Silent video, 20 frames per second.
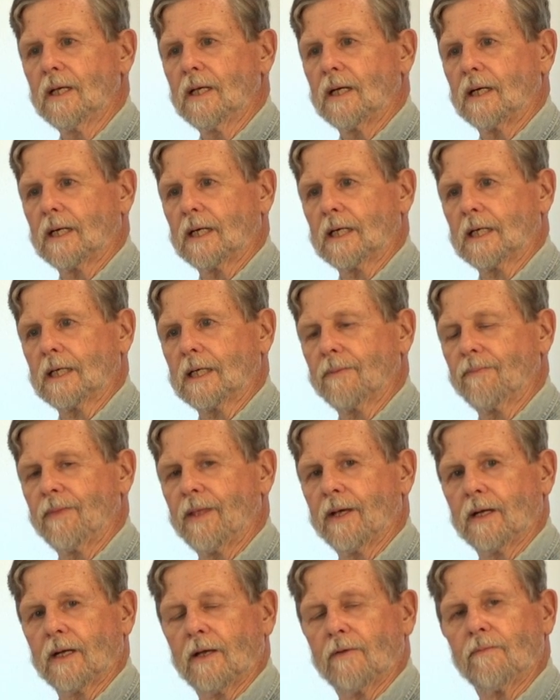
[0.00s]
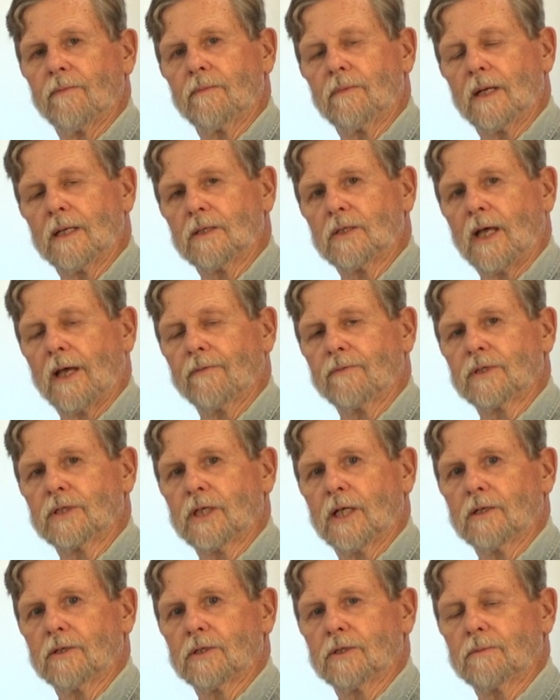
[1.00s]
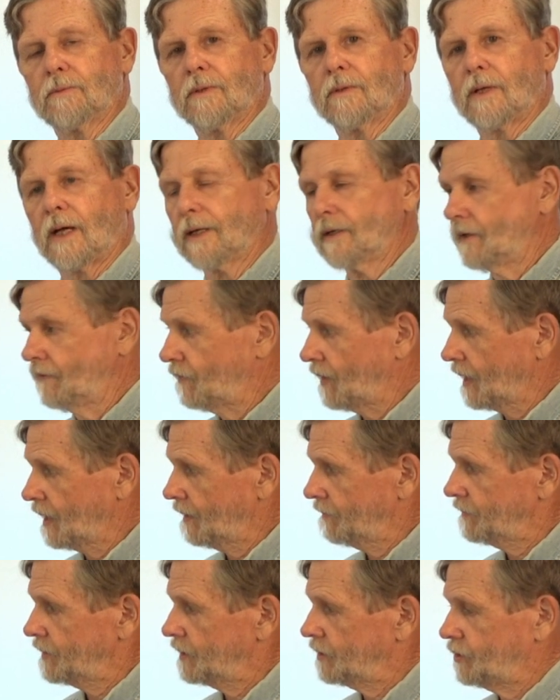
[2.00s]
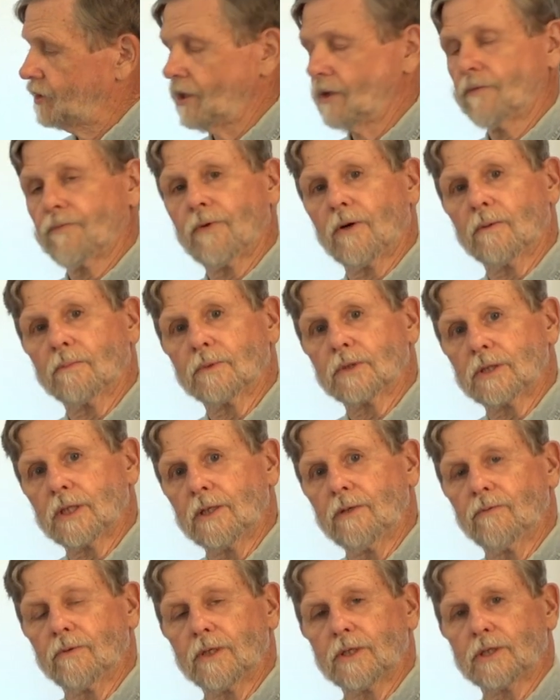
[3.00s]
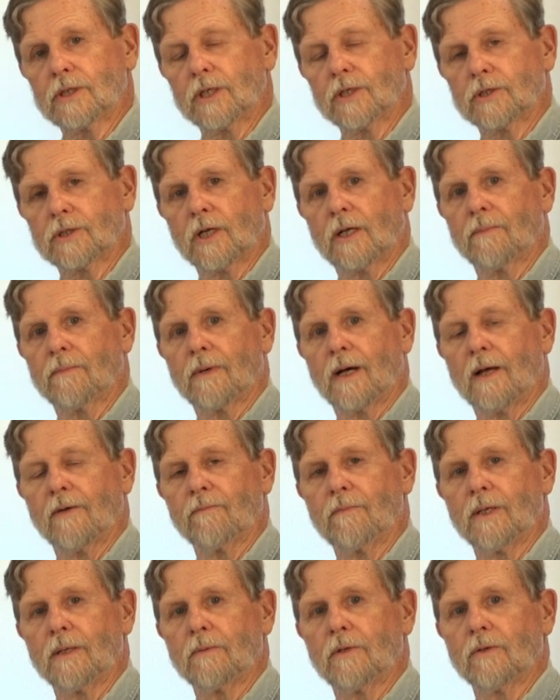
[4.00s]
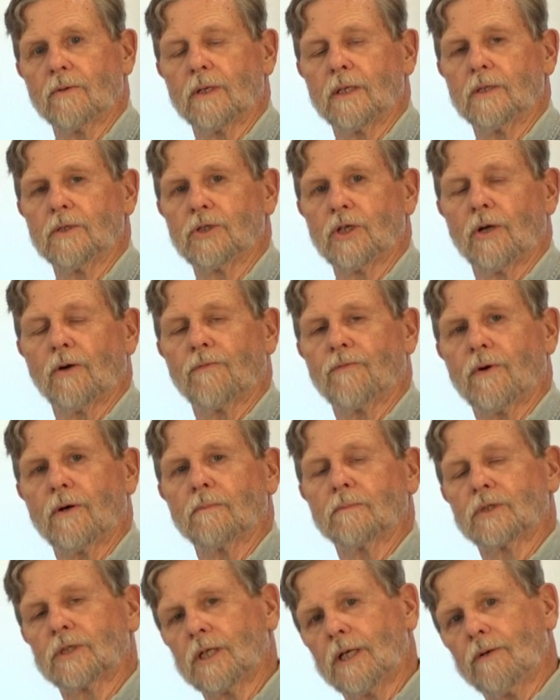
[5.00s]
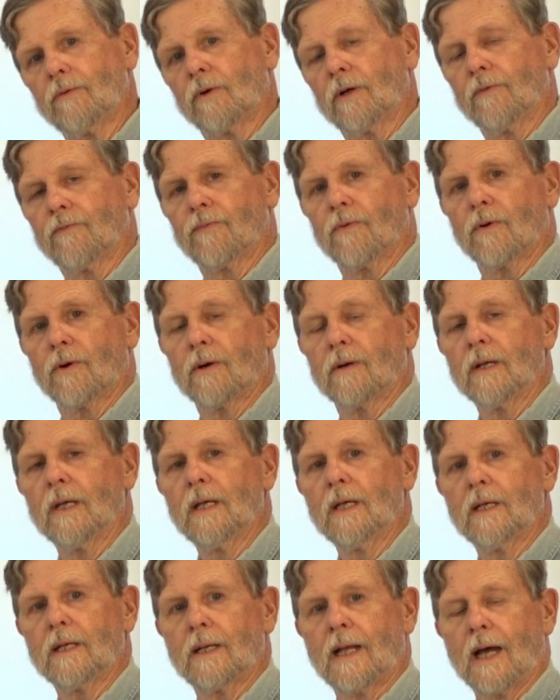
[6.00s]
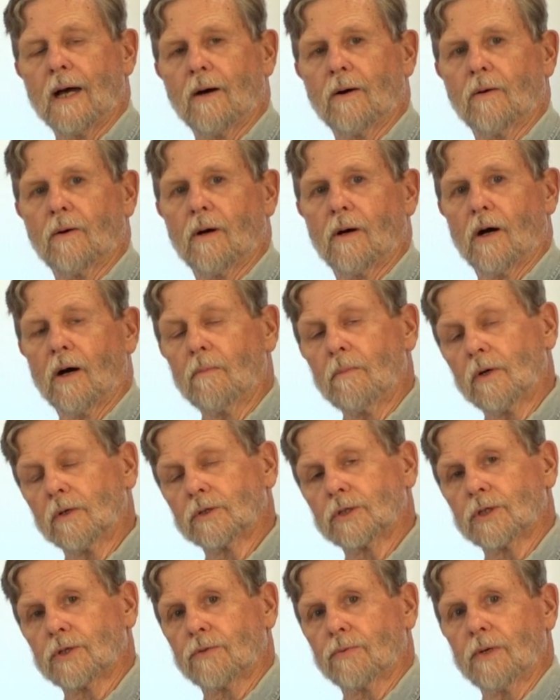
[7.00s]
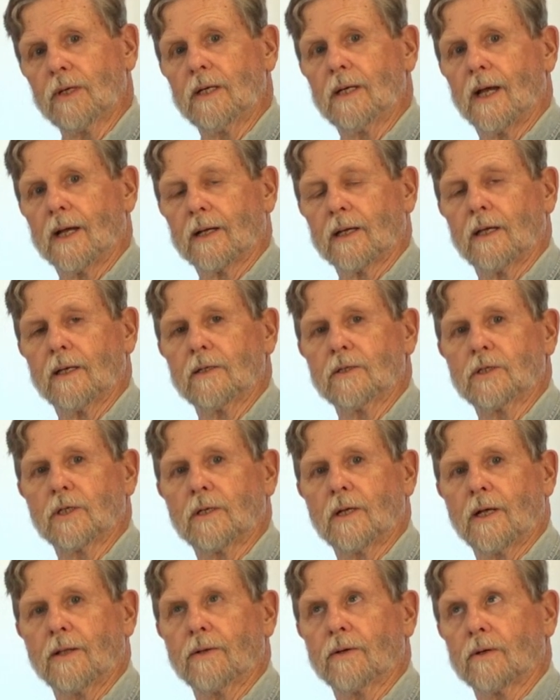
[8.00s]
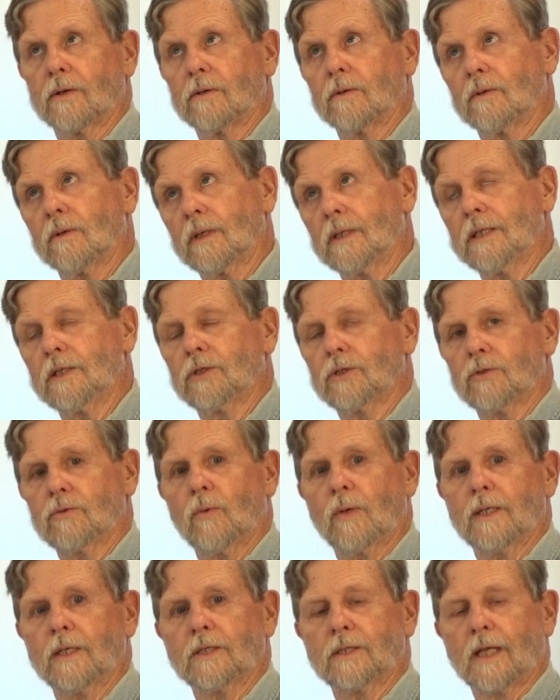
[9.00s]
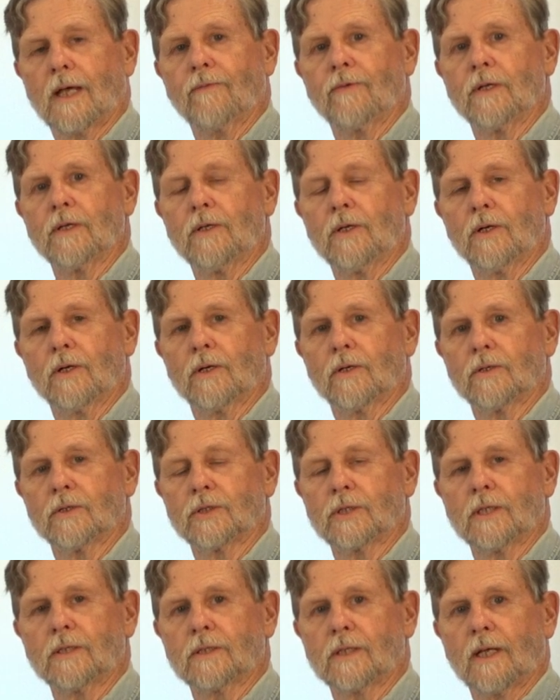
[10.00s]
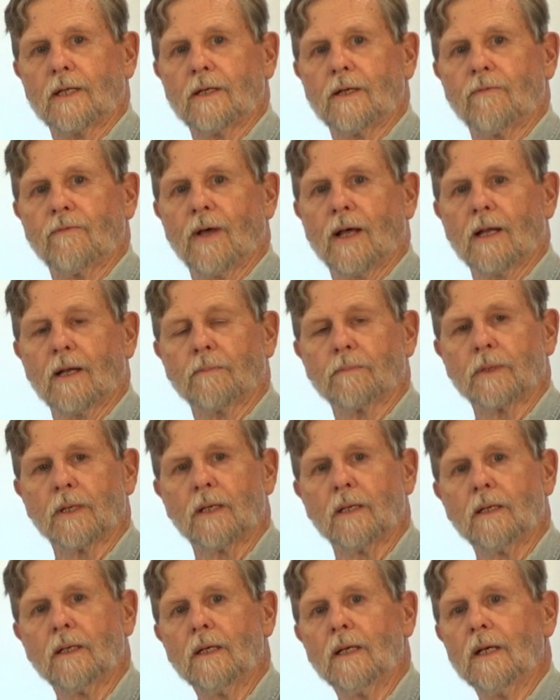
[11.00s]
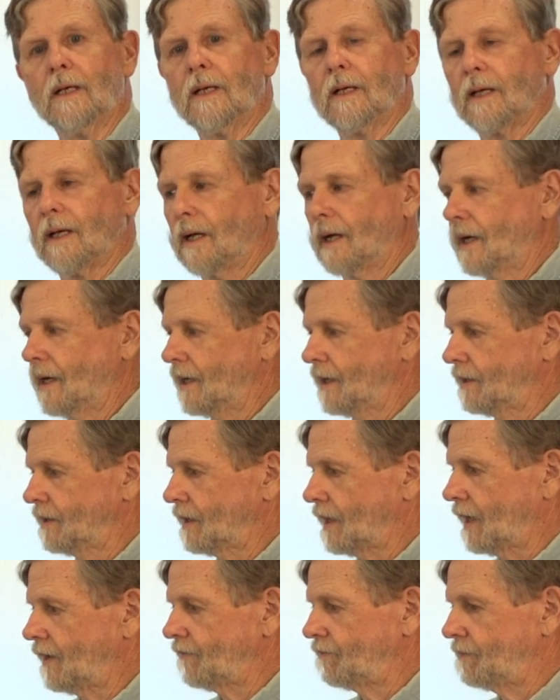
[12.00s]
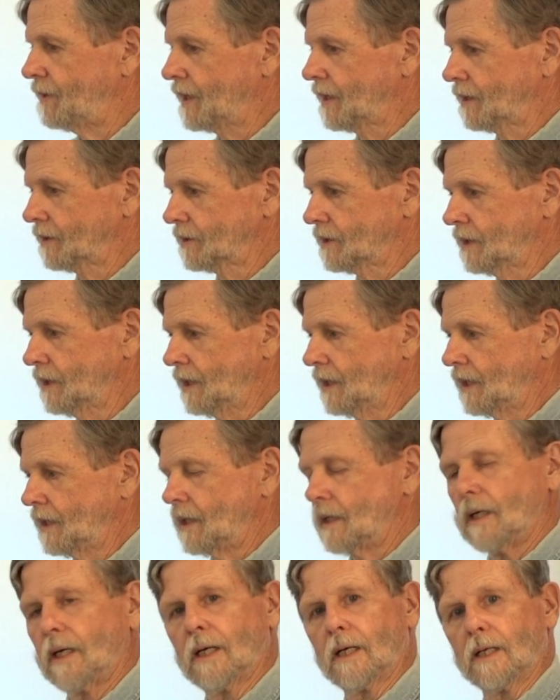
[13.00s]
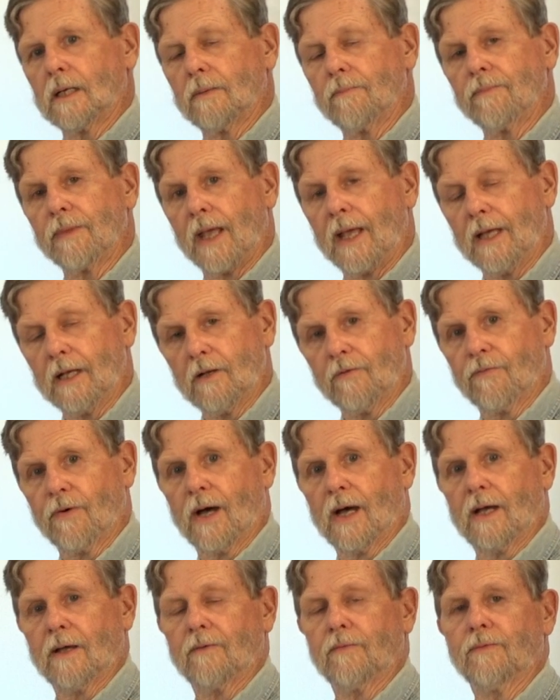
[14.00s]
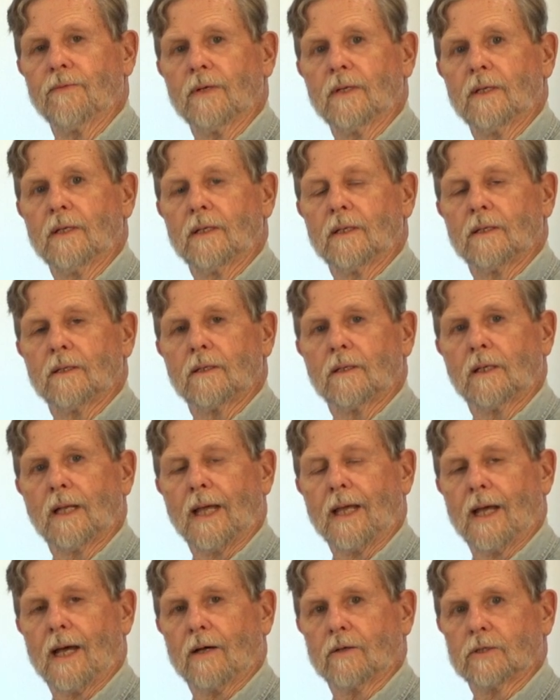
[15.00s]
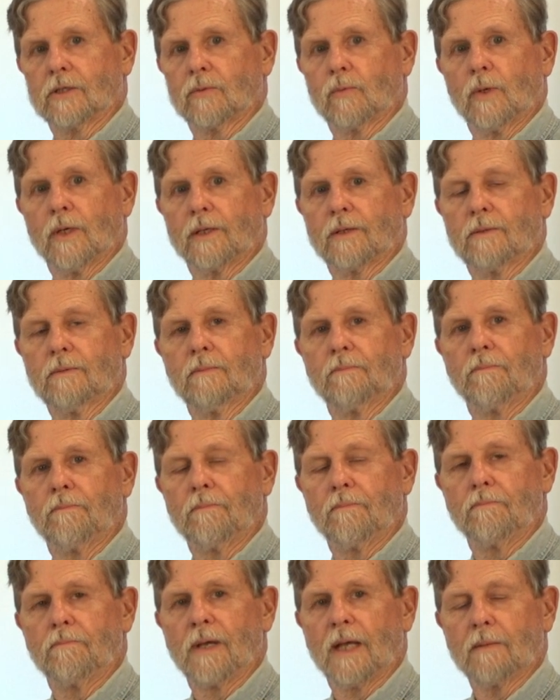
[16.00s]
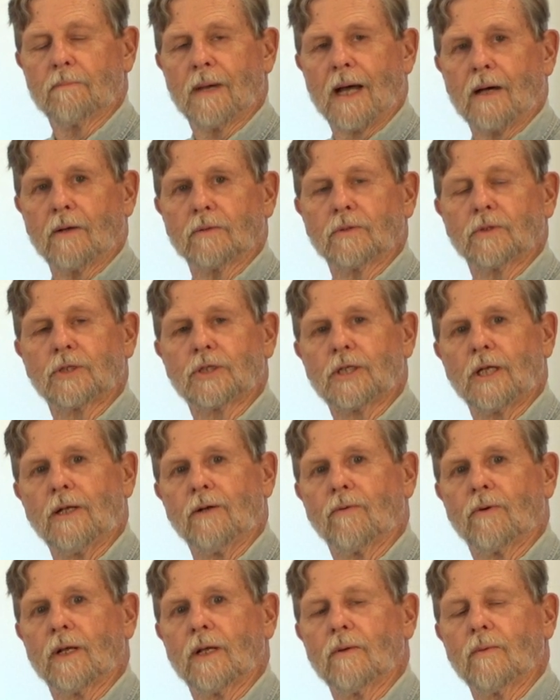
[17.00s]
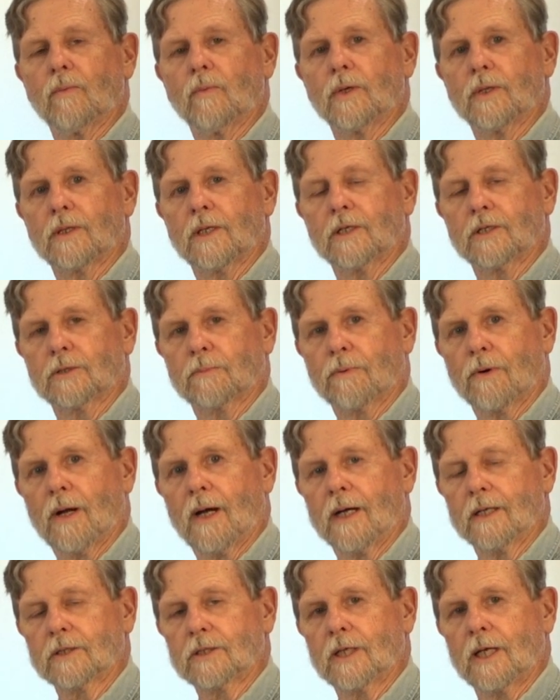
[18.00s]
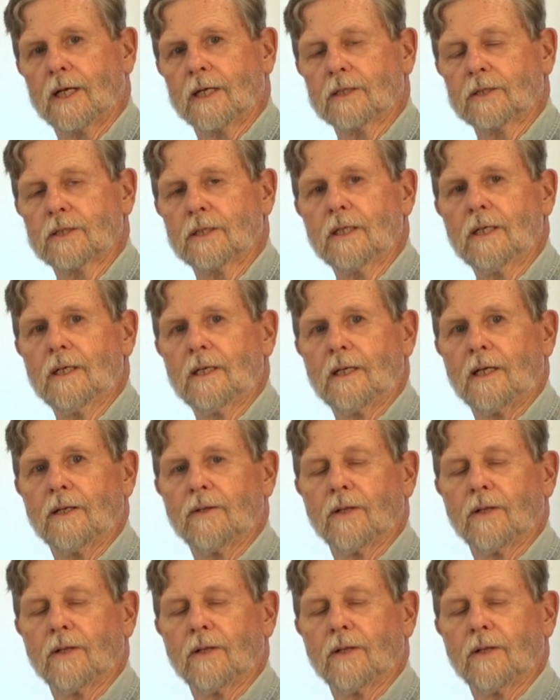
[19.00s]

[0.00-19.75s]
Then since I developed the geofoam scenery system, I've been doing geofoam scenery for now almost 3 decades, another at least 27 years since I developed it. And I've built 85 layouts with big mountain scenery with this process. In